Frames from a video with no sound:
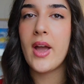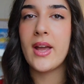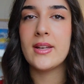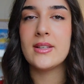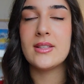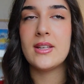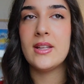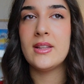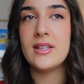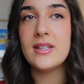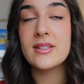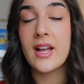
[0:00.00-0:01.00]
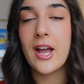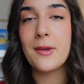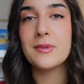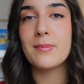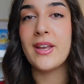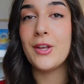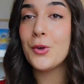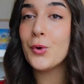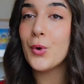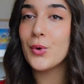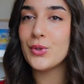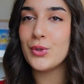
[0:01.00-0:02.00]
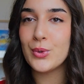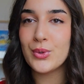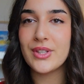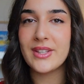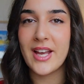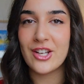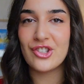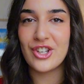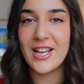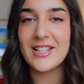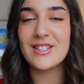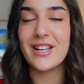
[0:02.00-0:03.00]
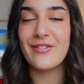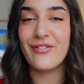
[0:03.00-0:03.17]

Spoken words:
and in these times my ego is using that chance,